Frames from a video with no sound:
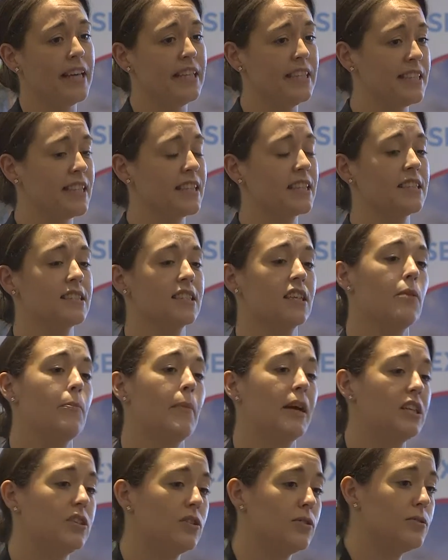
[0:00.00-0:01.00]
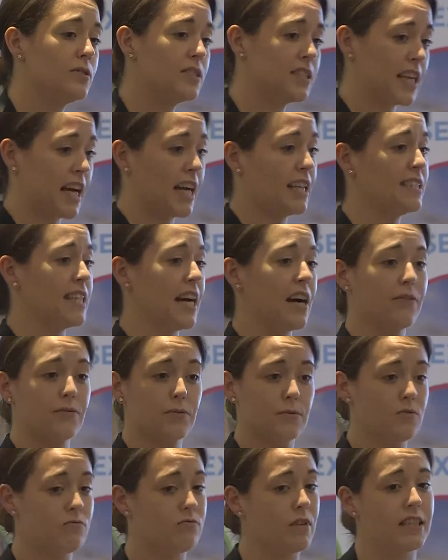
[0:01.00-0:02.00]
Anything that's going to make you stand out
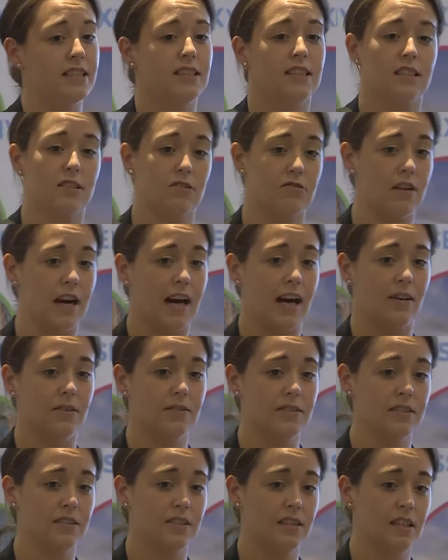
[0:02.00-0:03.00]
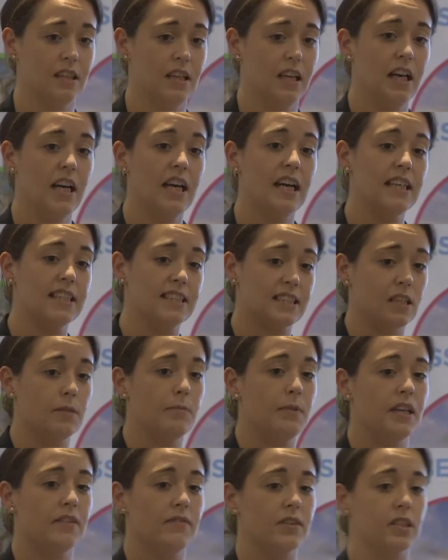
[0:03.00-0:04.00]
from the rest of the crowd is going to
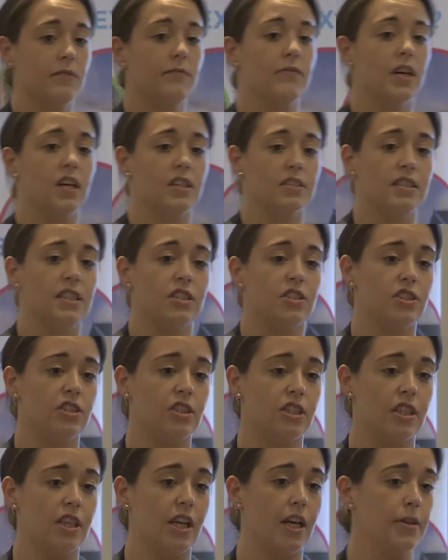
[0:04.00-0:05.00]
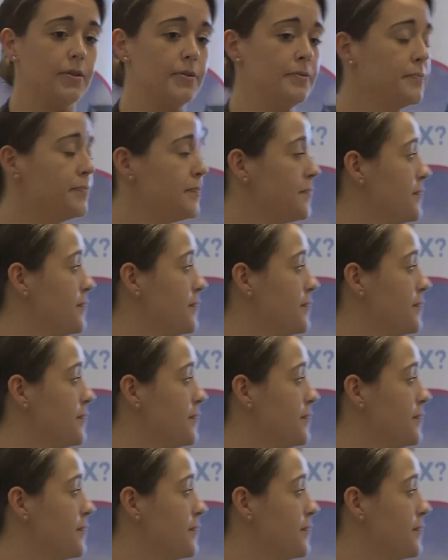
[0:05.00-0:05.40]
be of an advantage to you.